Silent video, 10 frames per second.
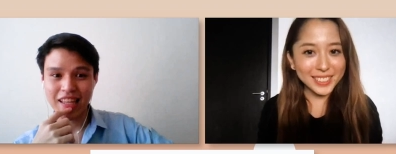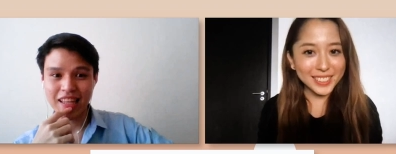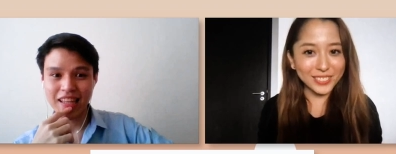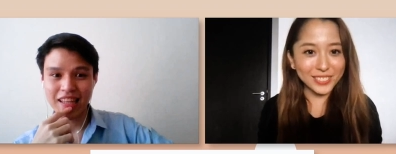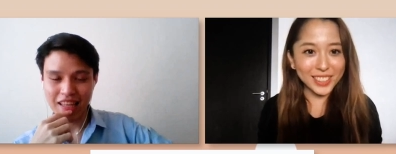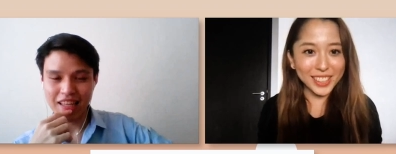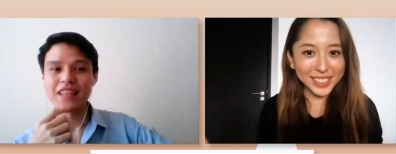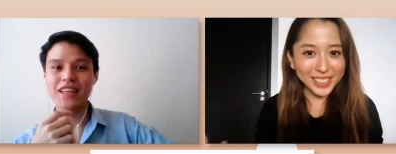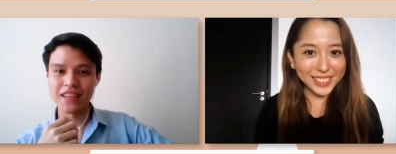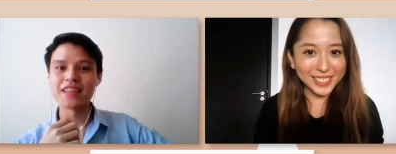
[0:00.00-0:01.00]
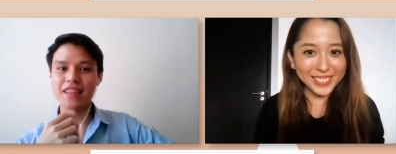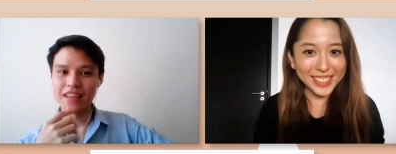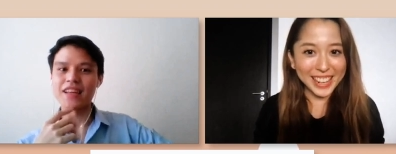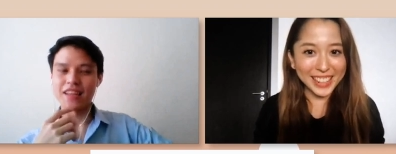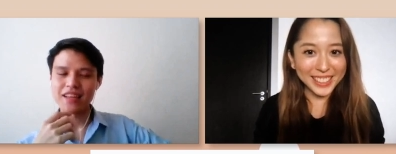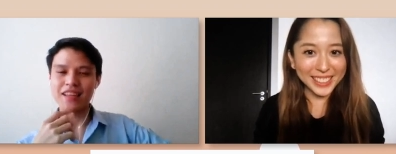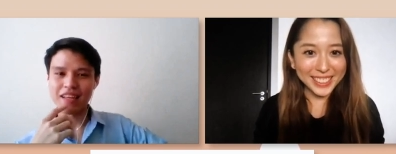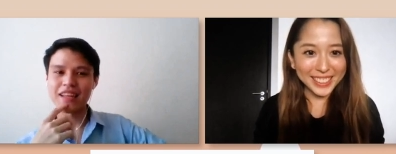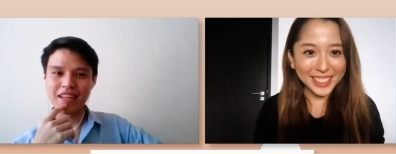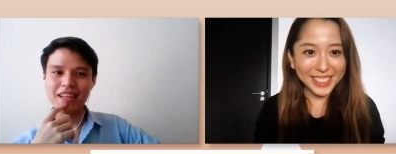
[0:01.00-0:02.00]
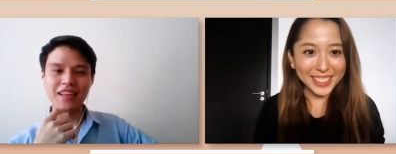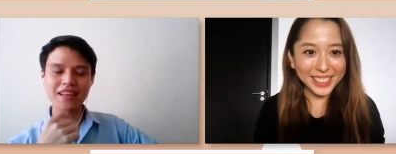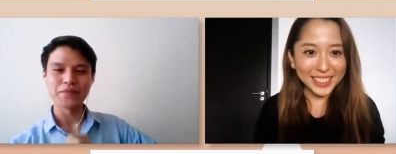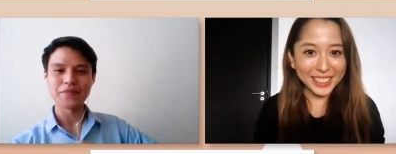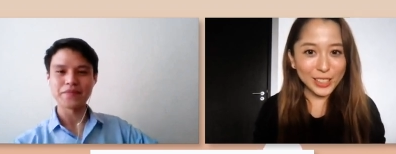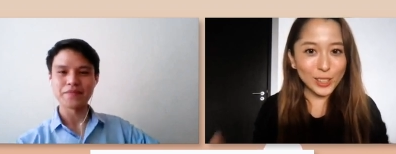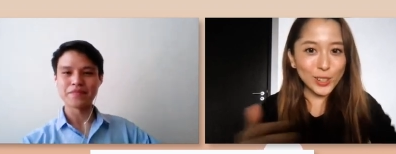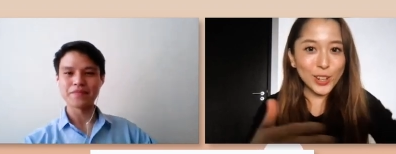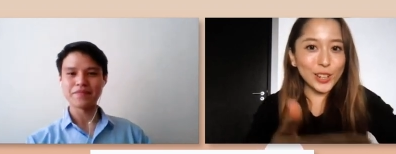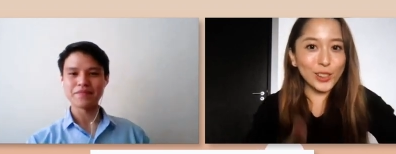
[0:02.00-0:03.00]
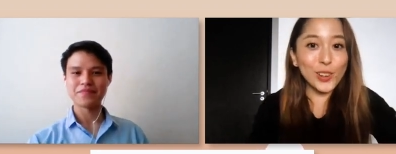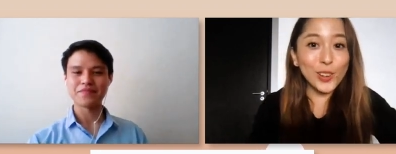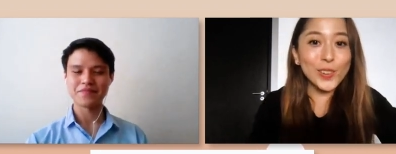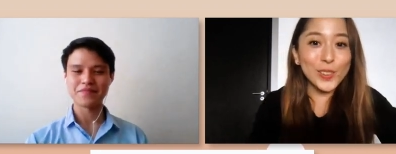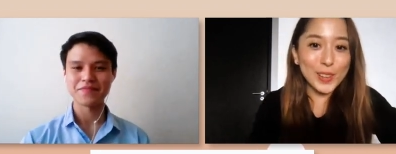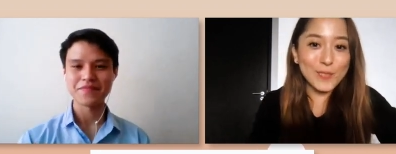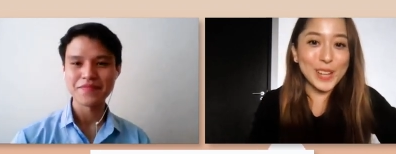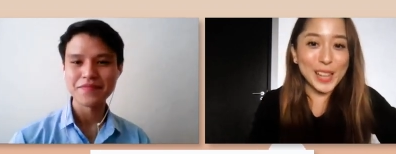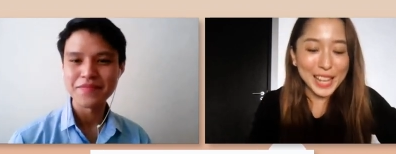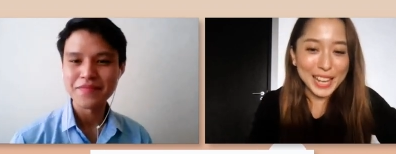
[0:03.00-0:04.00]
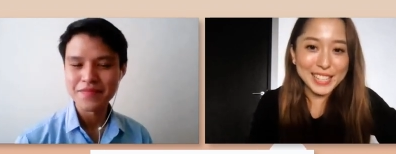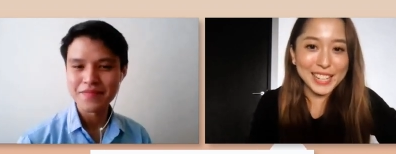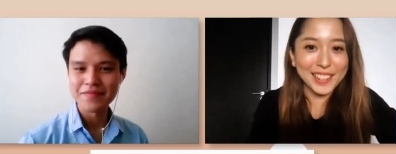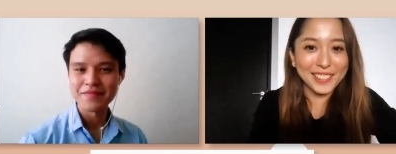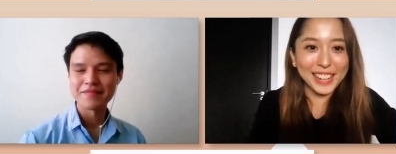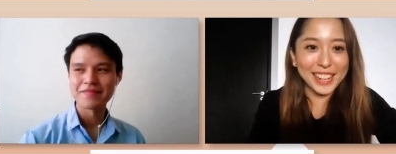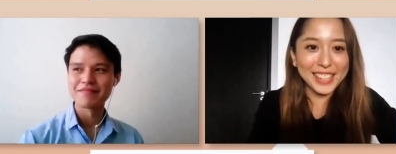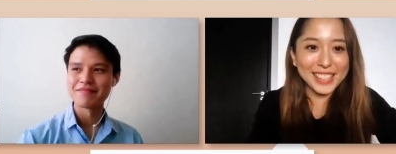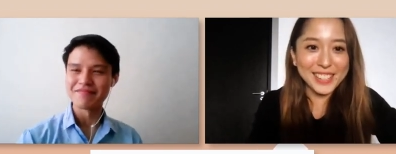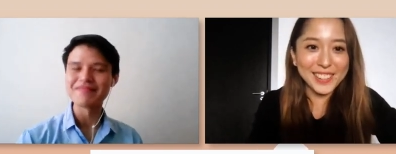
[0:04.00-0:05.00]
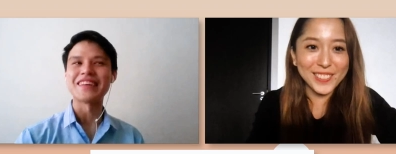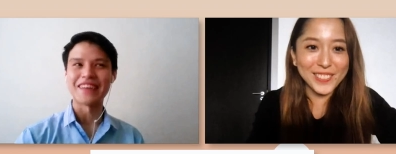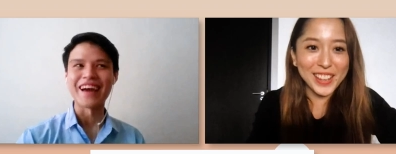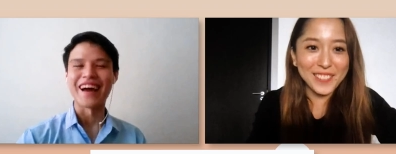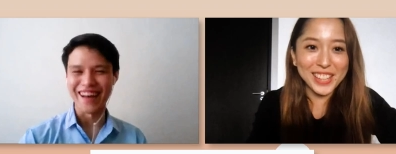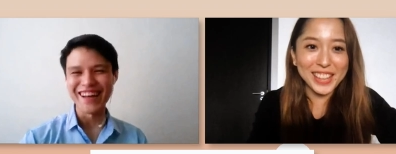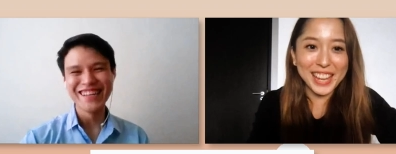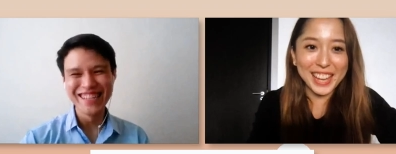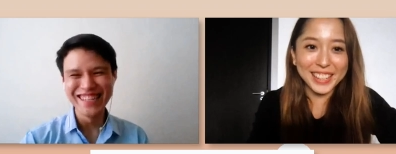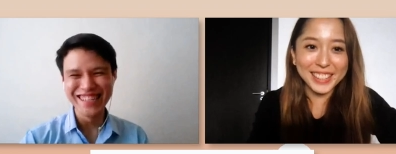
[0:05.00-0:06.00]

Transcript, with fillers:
Speaker 1: different. Mm-hmm. You know, like you're local in Malaysia, right? So maybe yeah. like